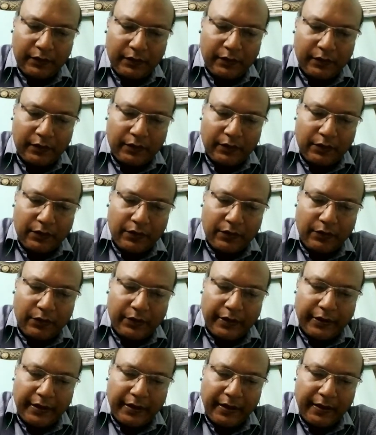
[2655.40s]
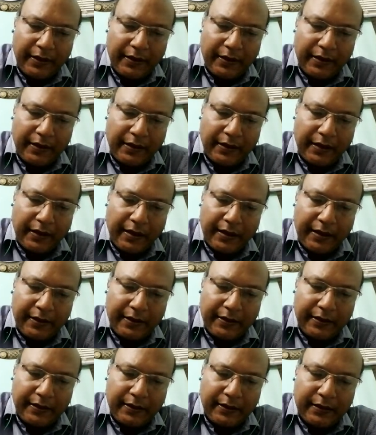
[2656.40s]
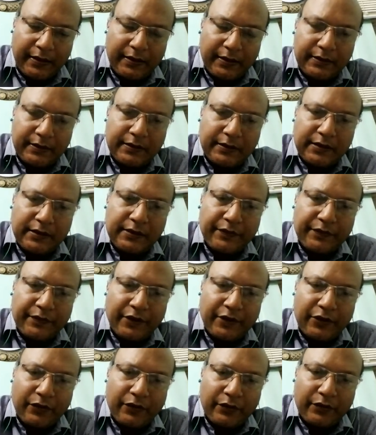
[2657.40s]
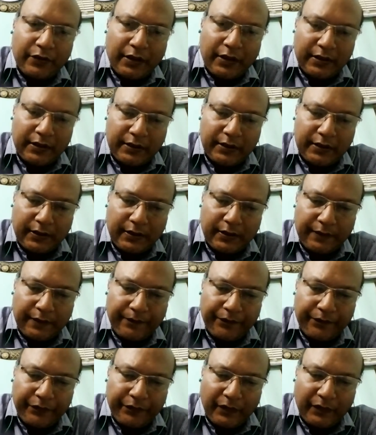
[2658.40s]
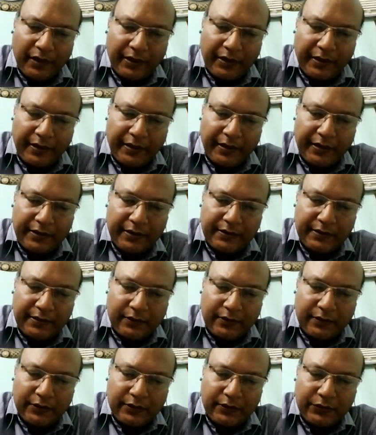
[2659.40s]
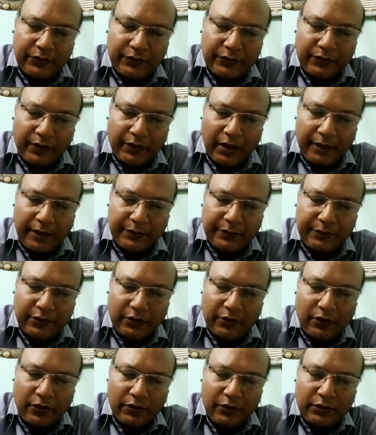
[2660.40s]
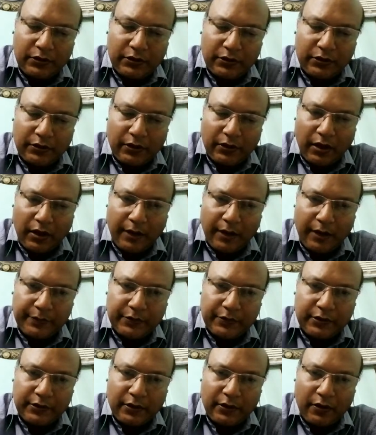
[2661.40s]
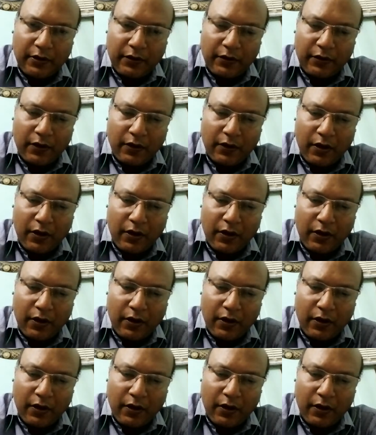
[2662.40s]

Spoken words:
Okay, and since we know that D is equals to epsilon R